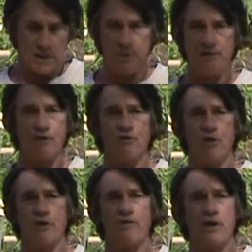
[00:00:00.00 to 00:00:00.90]
I believe in
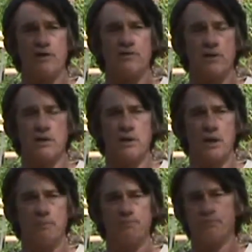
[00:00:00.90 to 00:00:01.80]
growing things in a
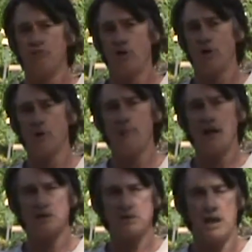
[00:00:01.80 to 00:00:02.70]
clump, growing them
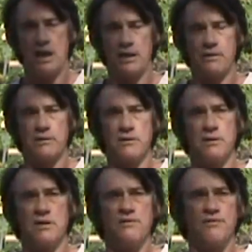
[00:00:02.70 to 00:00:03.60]
outside,
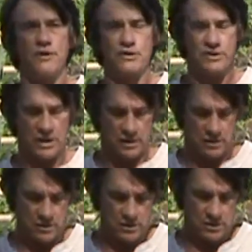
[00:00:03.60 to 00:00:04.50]
full sun.
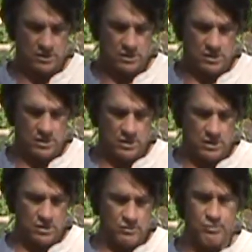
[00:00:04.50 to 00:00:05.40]

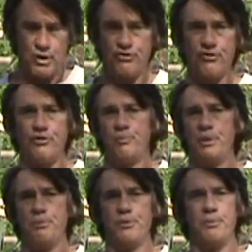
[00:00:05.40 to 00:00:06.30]
Most of you
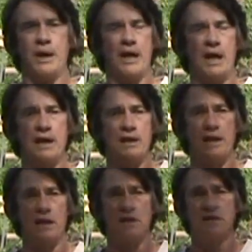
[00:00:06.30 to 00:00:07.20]
people who buy high-end
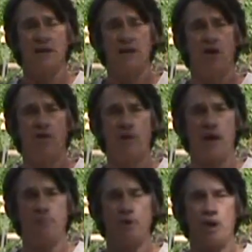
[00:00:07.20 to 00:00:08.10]
daylilies think all the
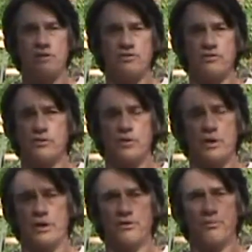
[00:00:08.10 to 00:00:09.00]
hybridizers are
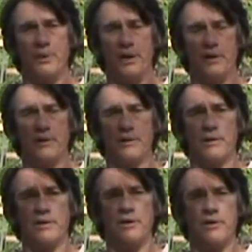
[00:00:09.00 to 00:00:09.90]
doing this, but
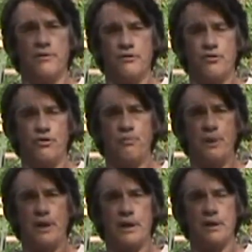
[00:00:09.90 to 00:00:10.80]
the truth
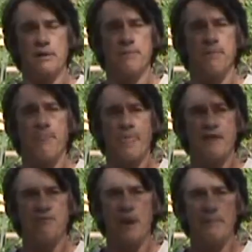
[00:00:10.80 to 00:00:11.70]
being,
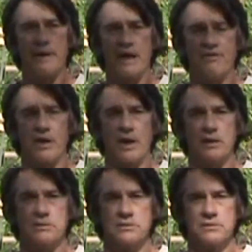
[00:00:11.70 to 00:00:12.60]
that's probably not the
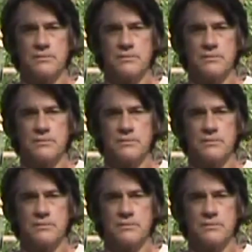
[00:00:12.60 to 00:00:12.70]
case.